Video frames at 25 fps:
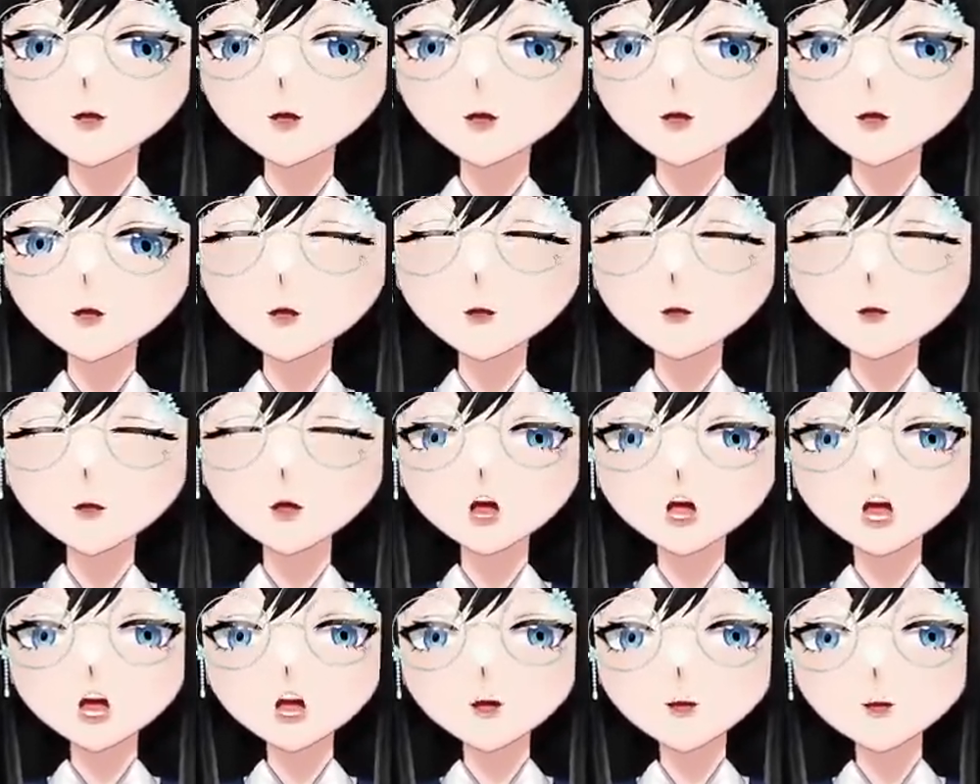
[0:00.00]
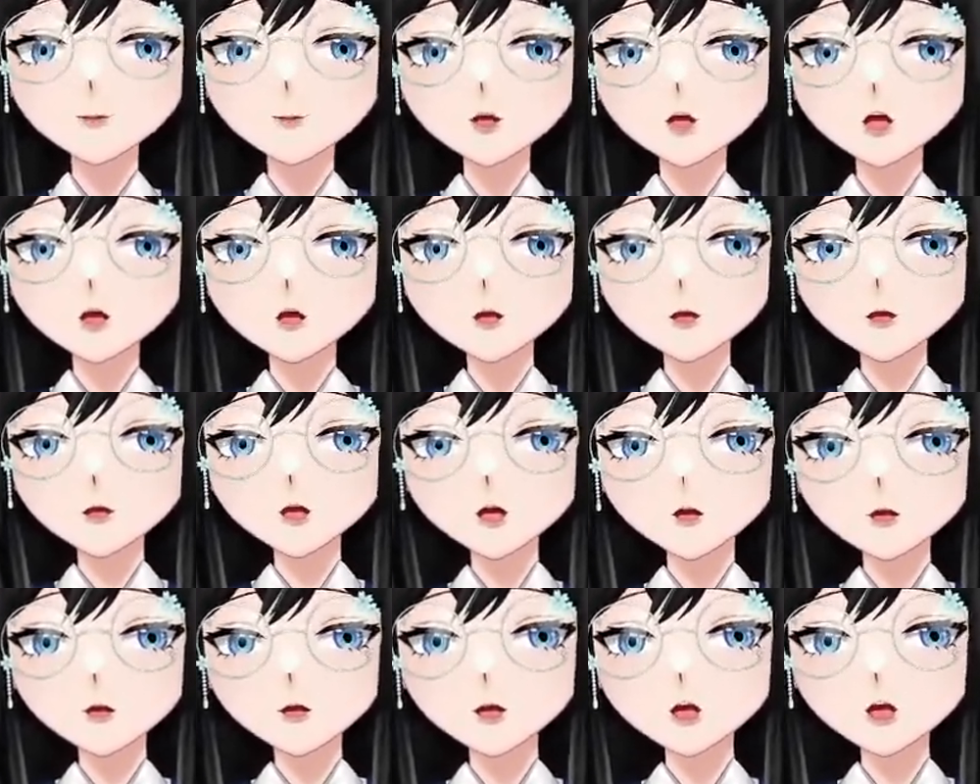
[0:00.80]
gene activator
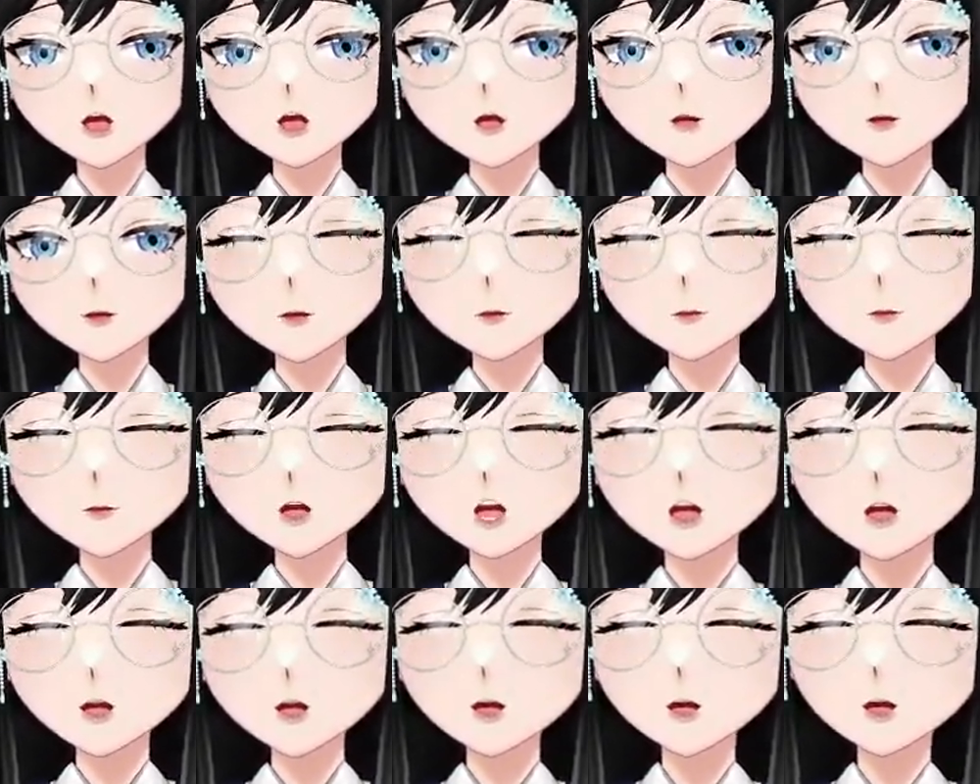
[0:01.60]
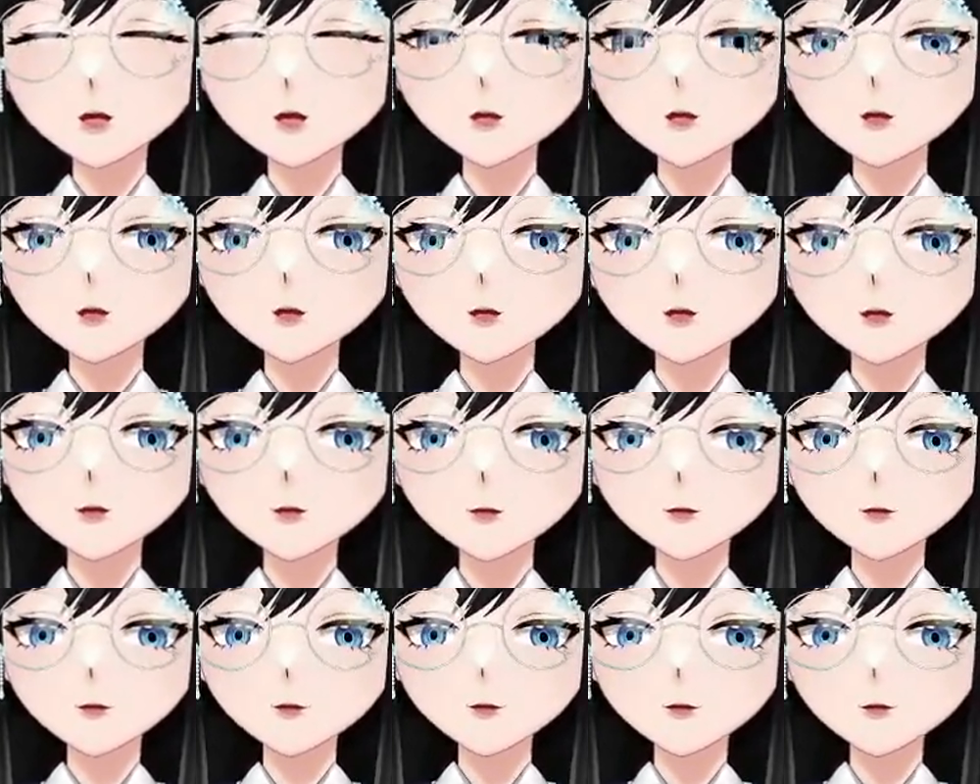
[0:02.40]
protein binding
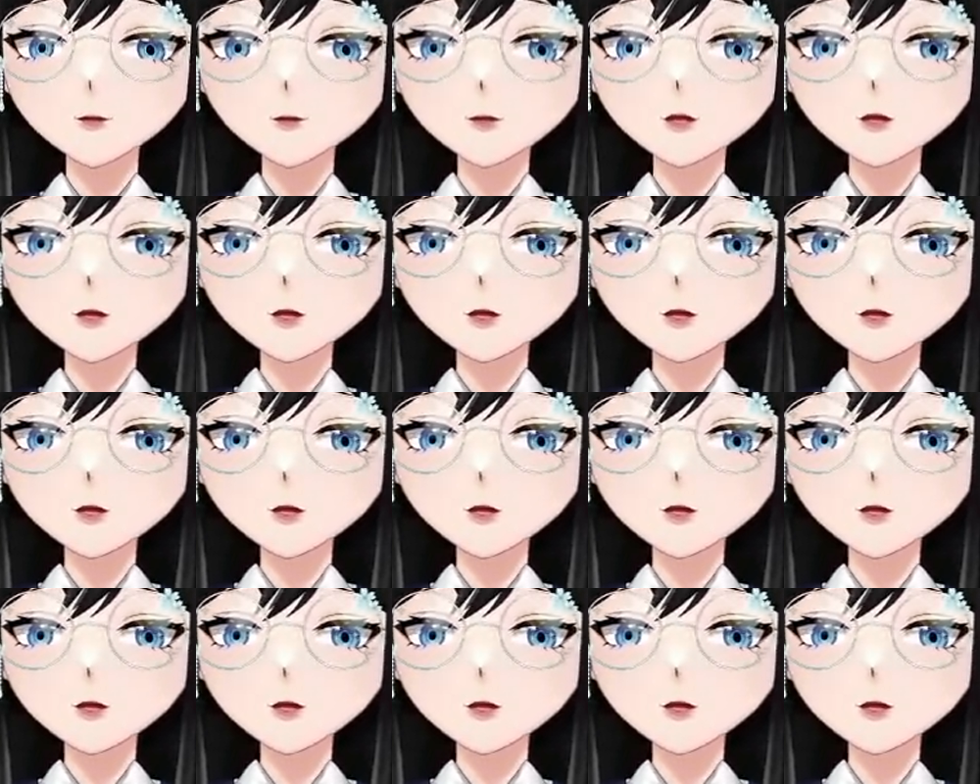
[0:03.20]
to the